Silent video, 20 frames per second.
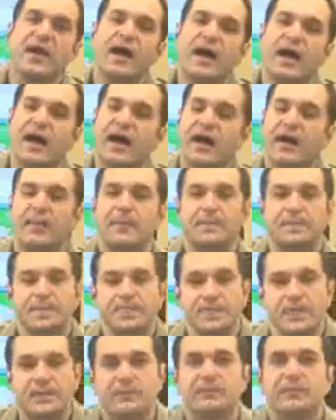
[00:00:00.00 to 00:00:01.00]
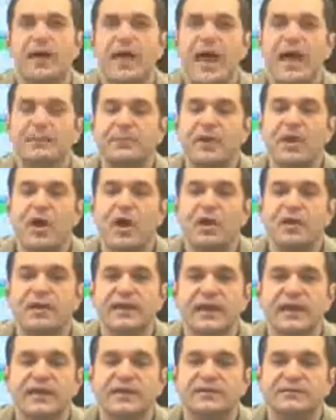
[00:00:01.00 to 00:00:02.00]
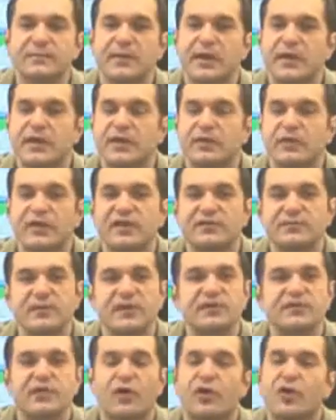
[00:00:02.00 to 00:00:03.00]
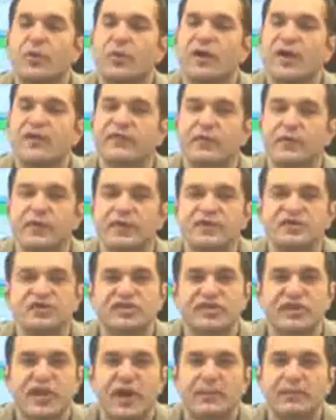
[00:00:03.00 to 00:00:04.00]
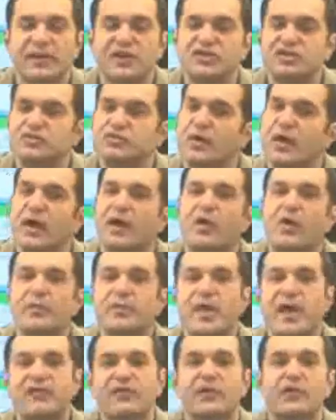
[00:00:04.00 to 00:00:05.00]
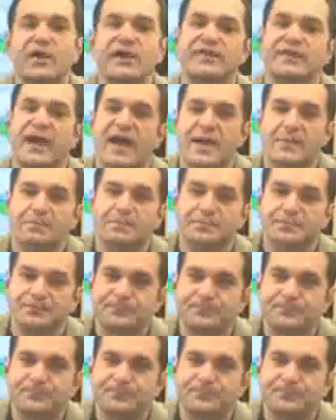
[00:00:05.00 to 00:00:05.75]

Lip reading: Happy holidays, Merry Christmas, or whatever religious denomination you are. I hope you have a great time.